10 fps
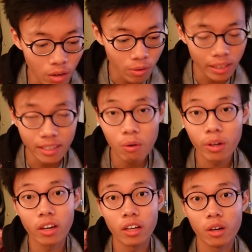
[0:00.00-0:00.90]
Right now
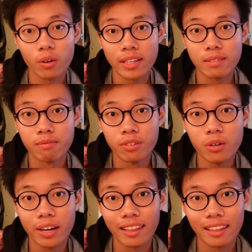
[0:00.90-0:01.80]
we're gonna go get some
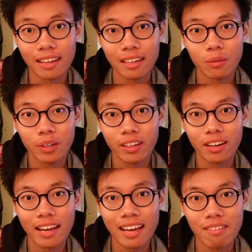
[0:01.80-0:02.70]
food, and then we're
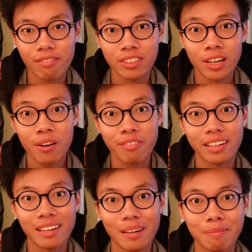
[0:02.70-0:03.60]
gonna have
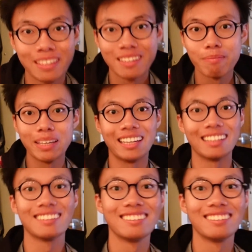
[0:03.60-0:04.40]
photography club meeting.